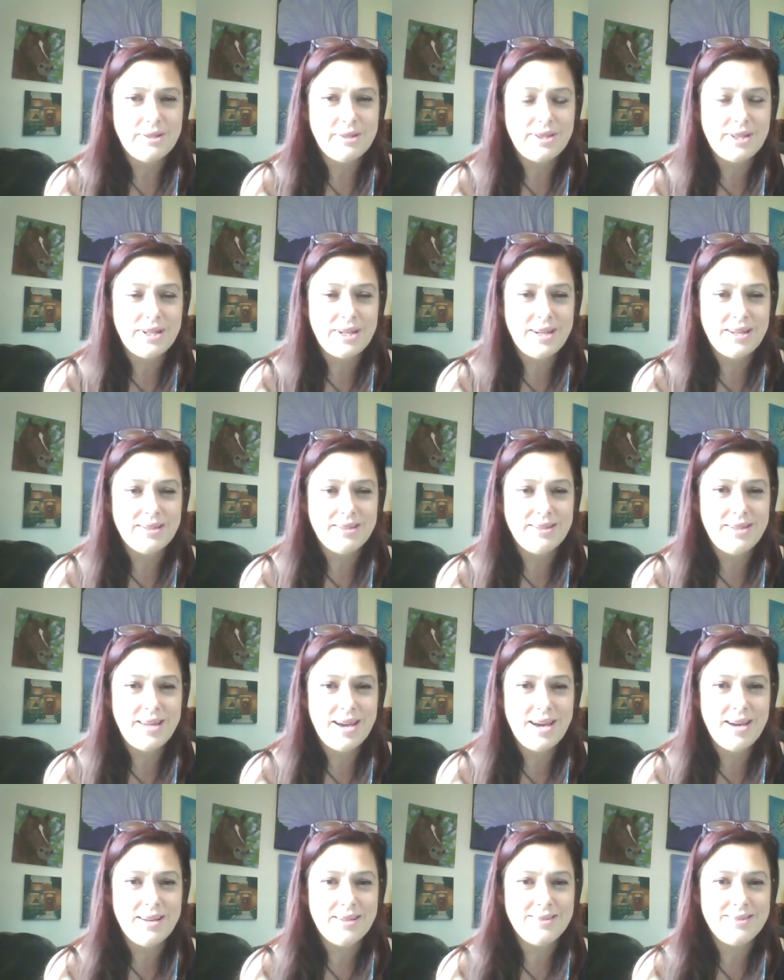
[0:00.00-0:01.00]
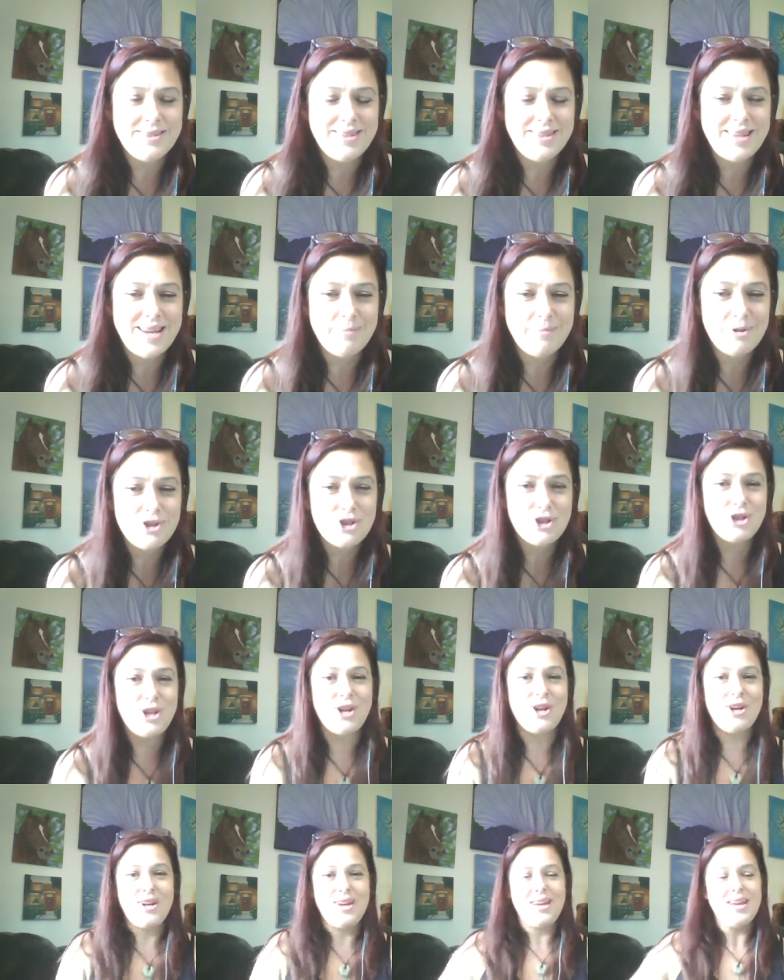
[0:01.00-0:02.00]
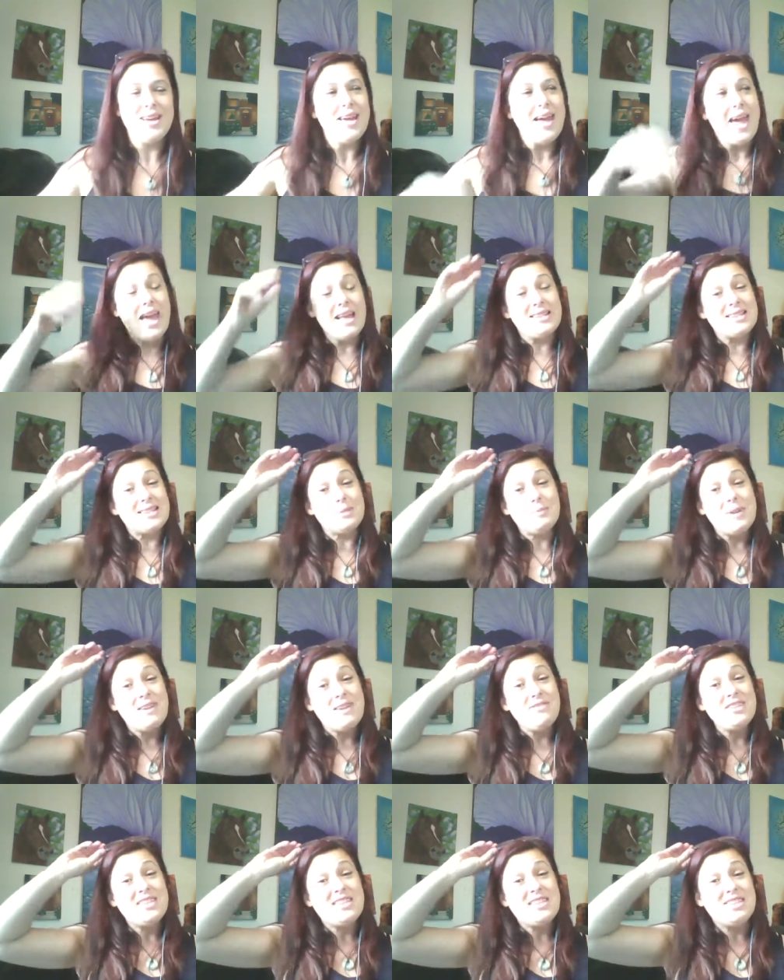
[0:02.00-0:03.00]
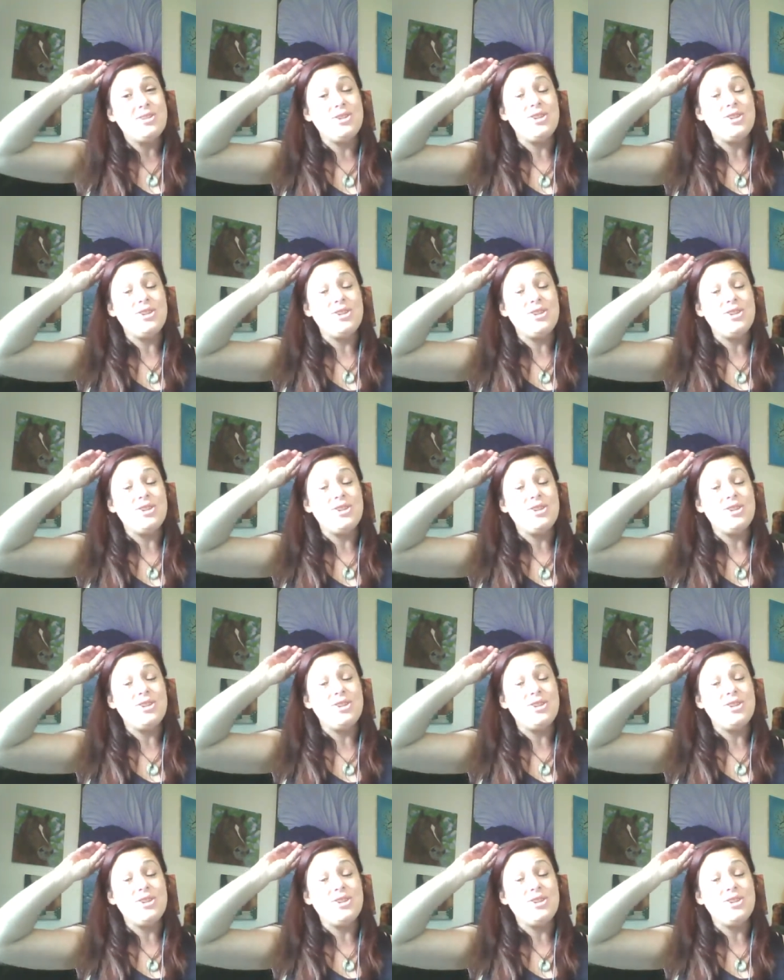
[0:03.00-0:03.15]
But to that much clarity. It's even